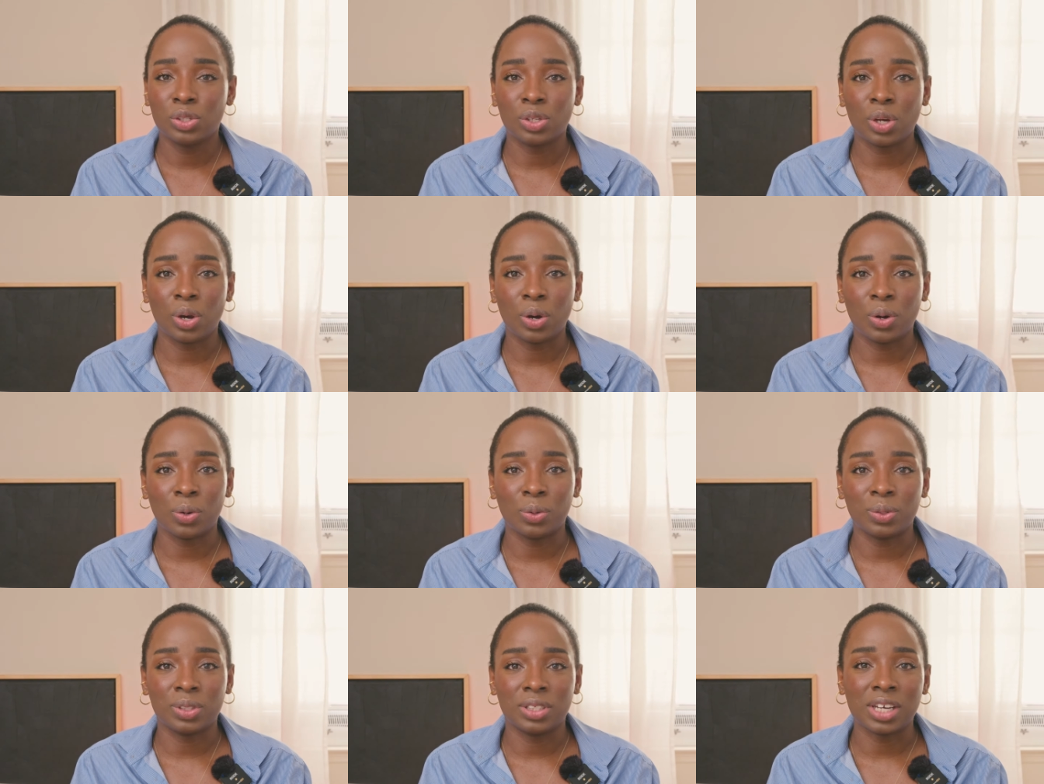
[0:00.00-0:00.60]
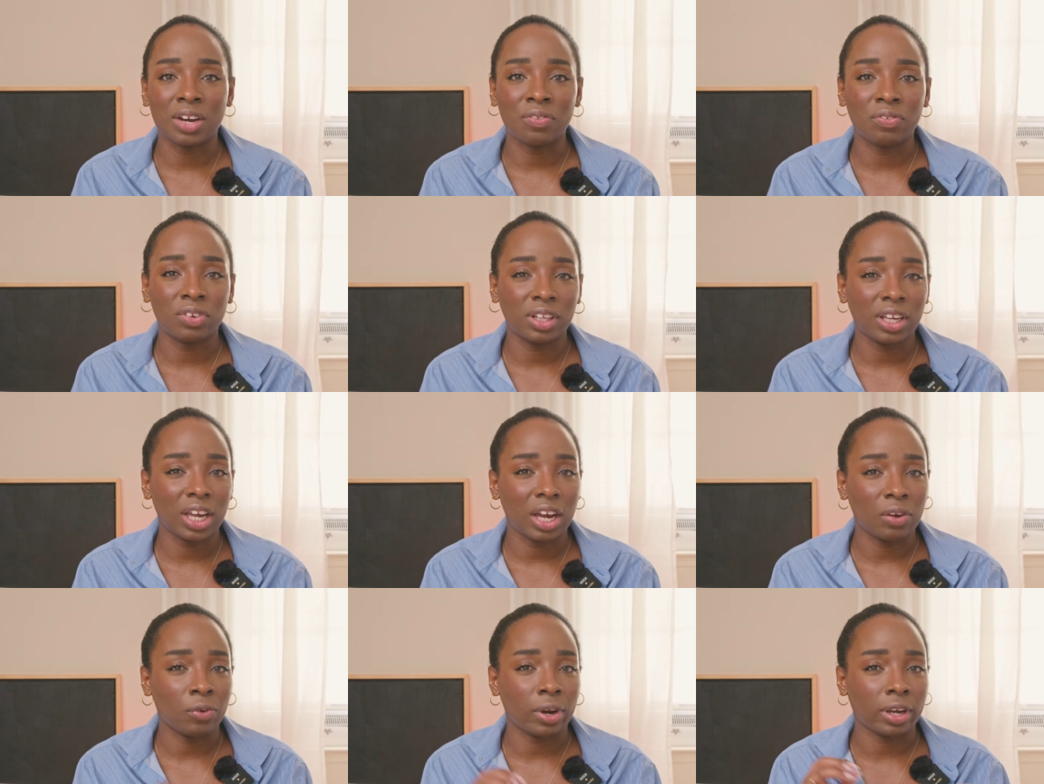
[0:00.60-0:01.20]
So
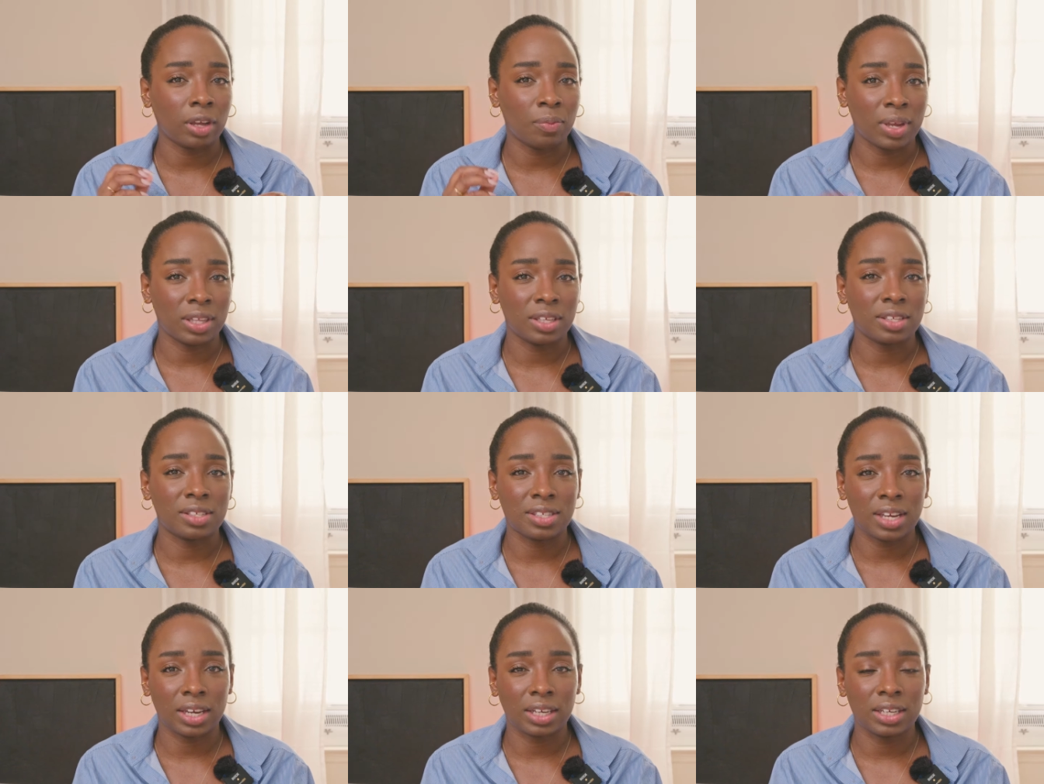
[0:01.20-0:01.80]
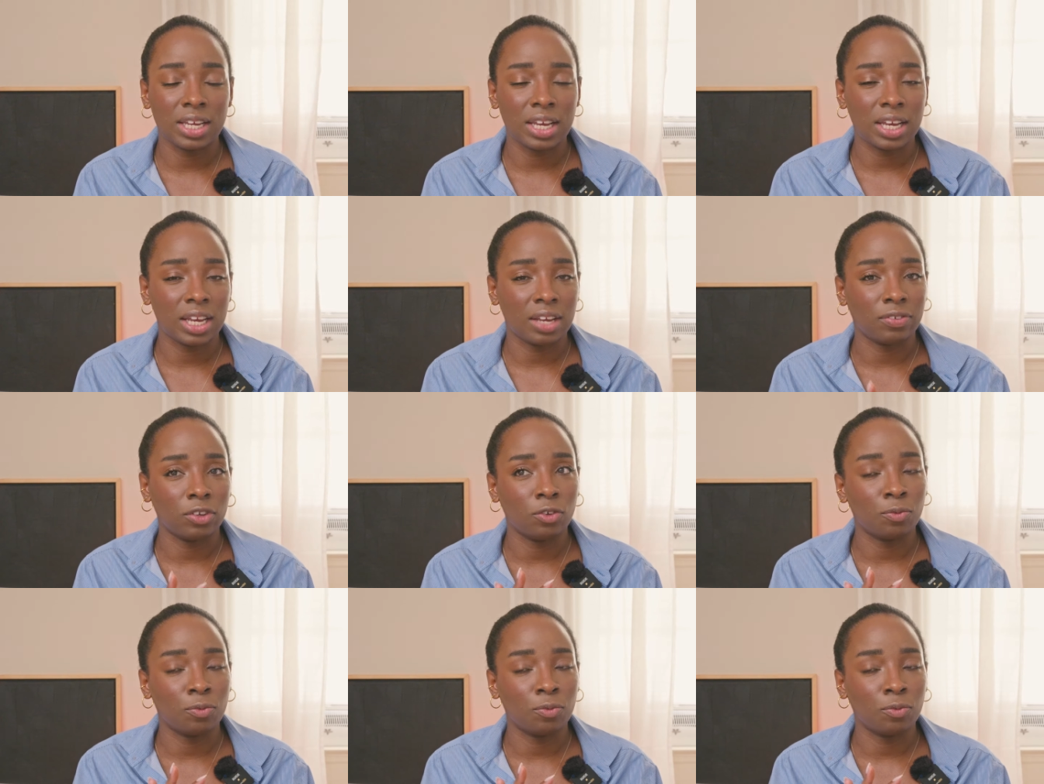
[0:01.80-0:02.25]
definitely I recommend this technique if